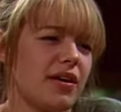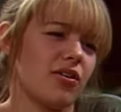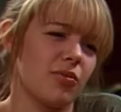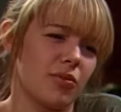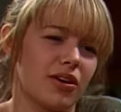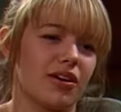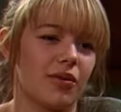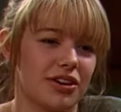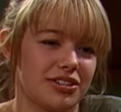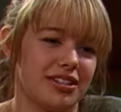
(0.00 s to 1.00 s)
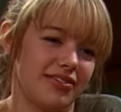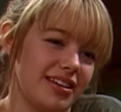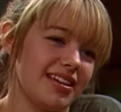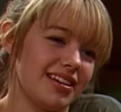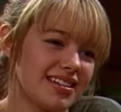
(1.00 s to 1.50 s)
Did my homework, watched
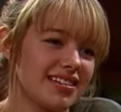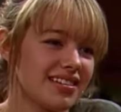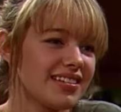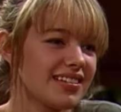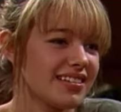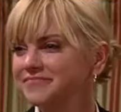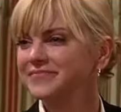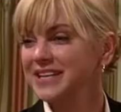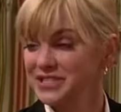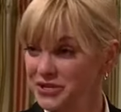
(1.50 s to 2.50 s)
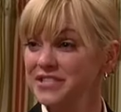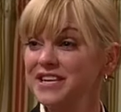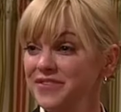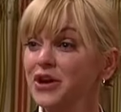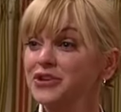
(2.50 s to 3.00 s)
TV. Mm. Is there a
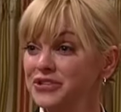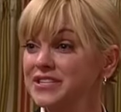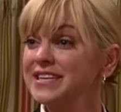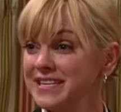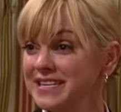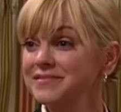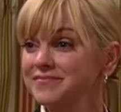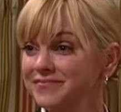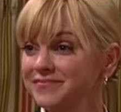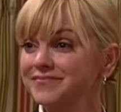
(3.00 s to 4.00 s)
TV on your ceiling?